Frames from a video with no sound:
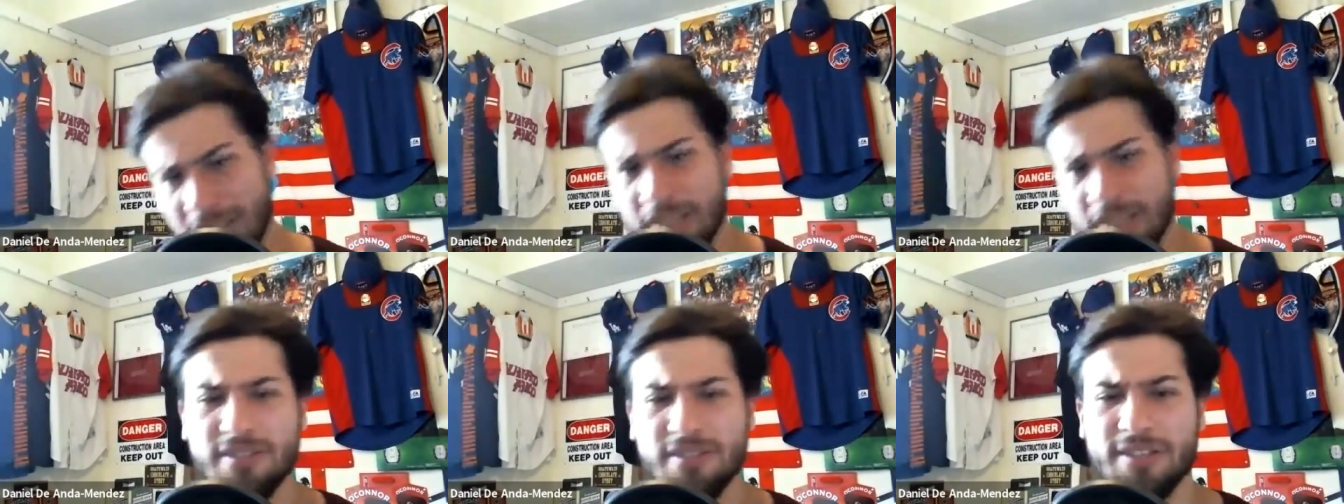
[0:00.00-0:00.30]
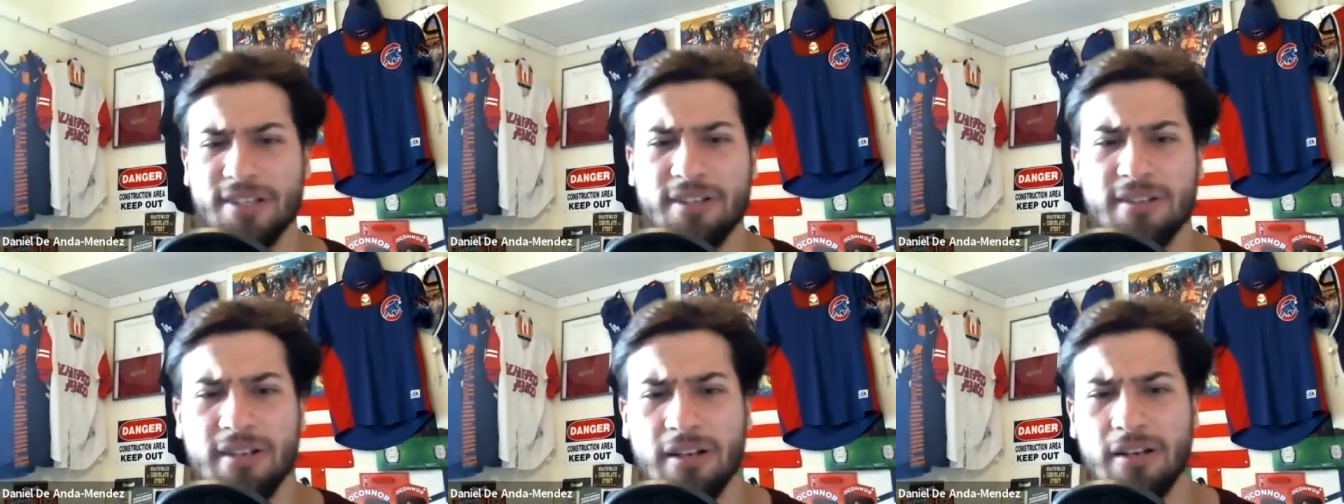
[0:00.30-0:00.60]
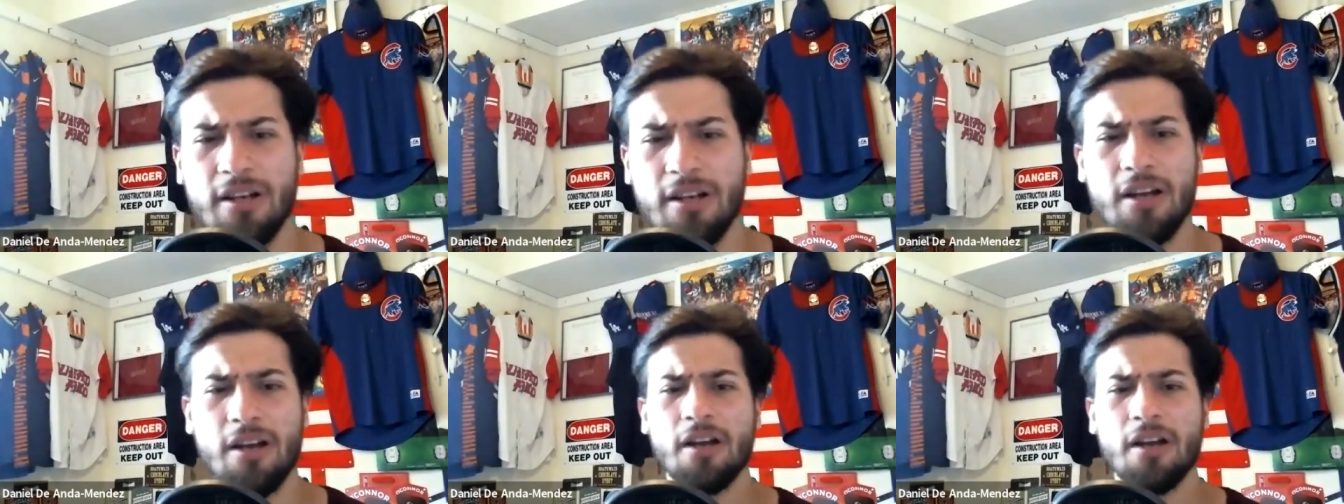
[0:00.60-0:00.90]
made it to
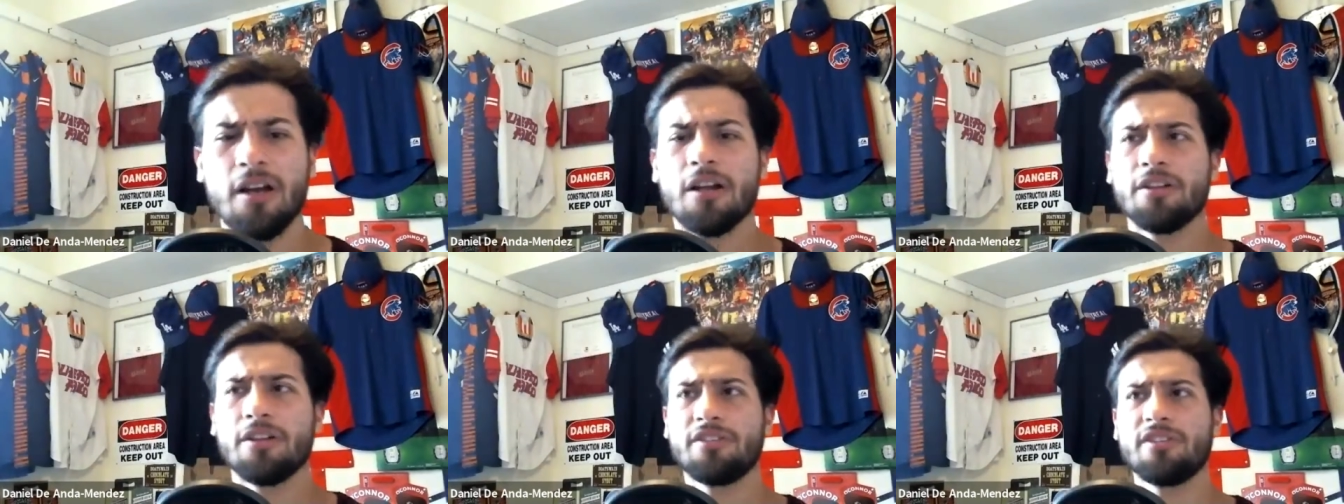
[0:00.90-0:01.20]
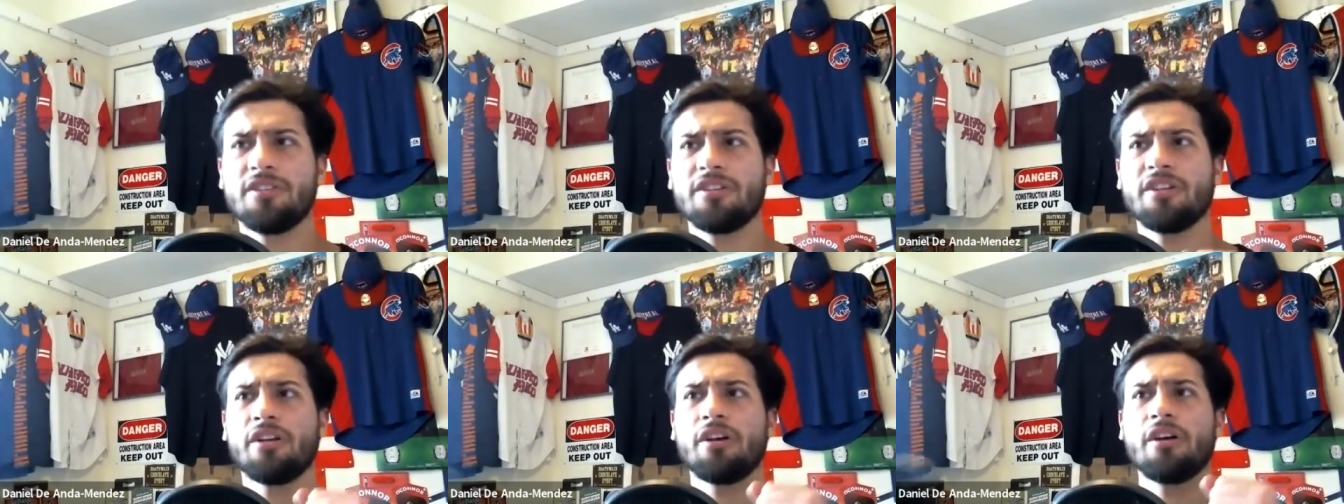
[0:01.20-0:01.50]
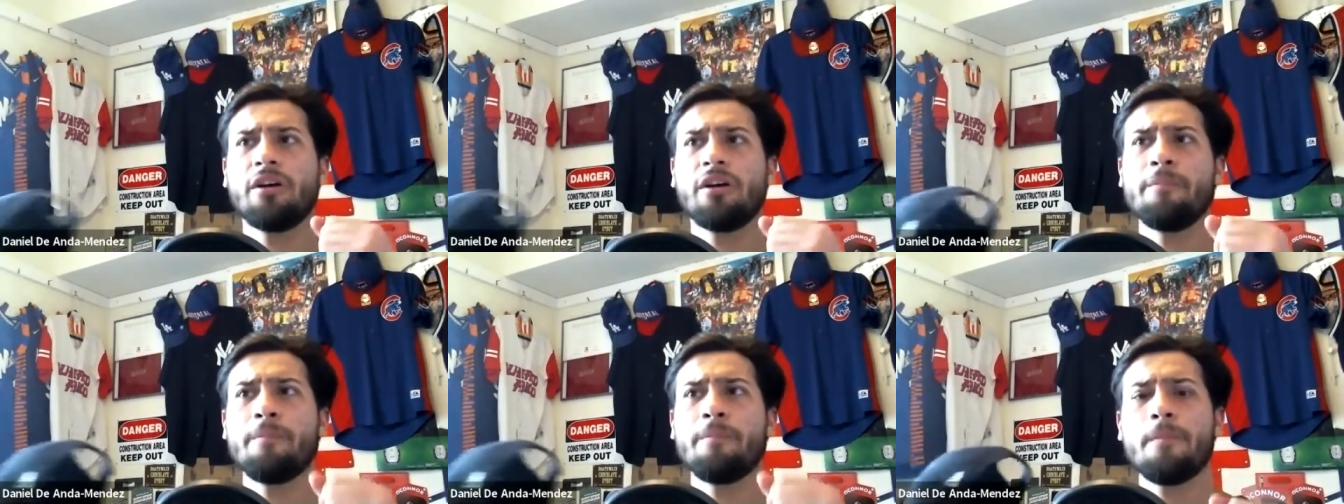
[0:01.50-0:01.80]

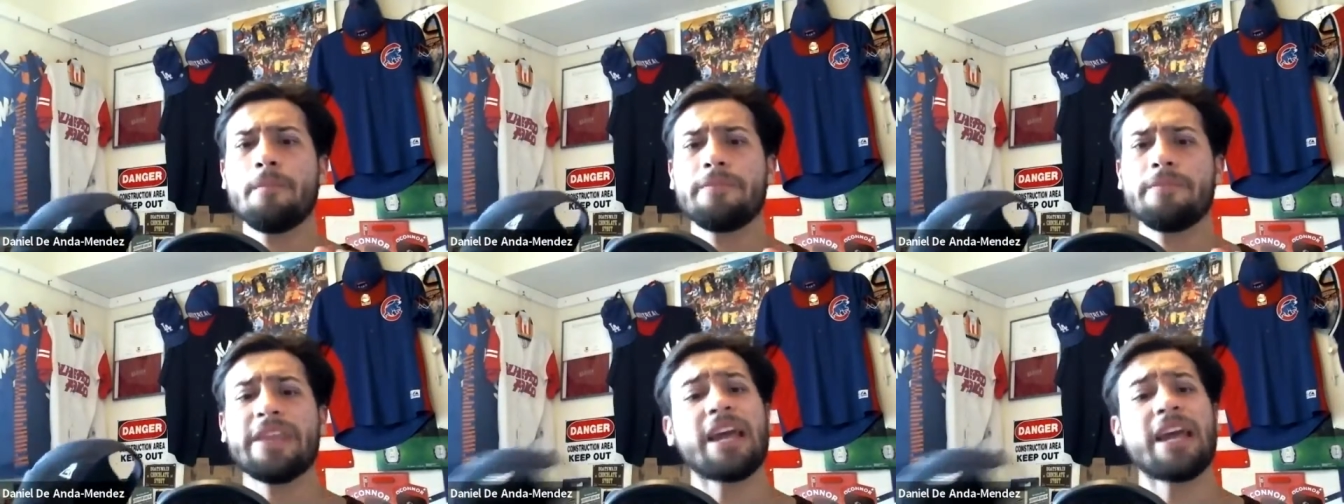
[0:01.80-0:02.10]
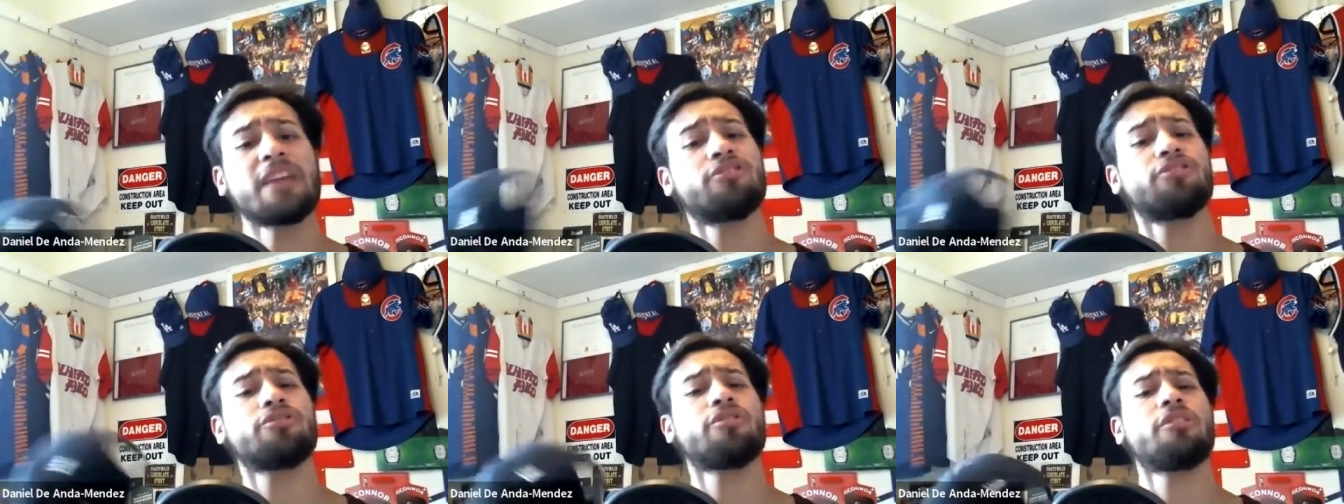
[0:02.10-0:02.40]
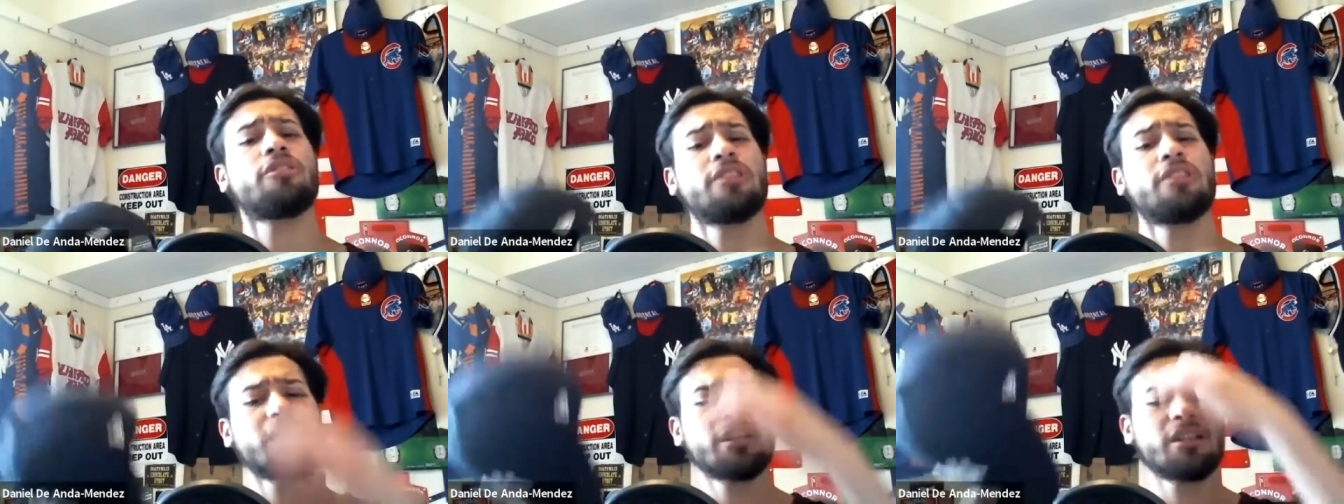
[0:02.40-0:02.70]
the
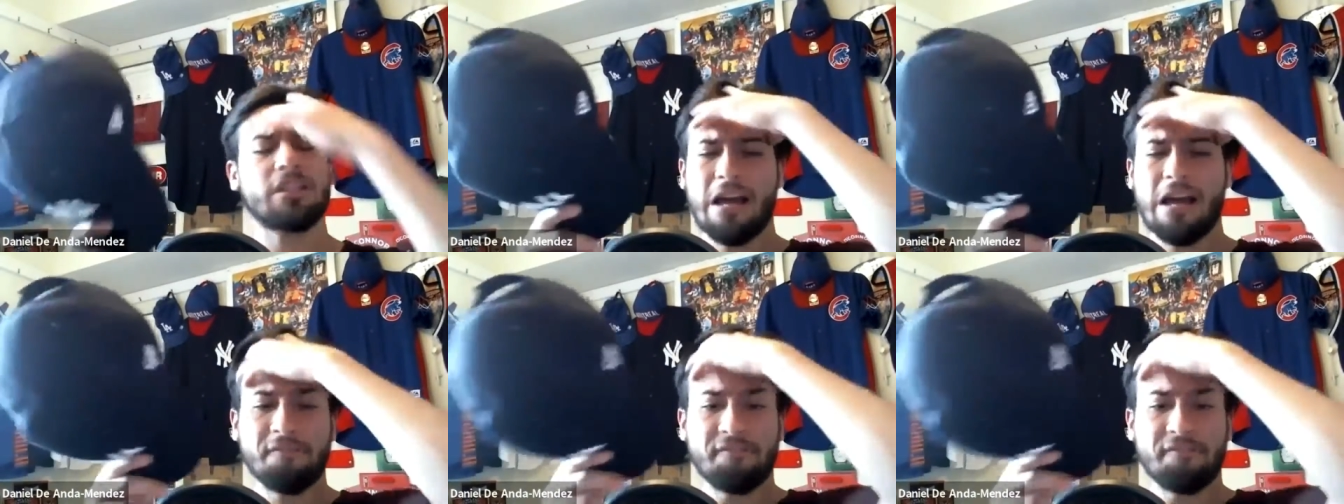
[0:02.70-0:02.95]
National League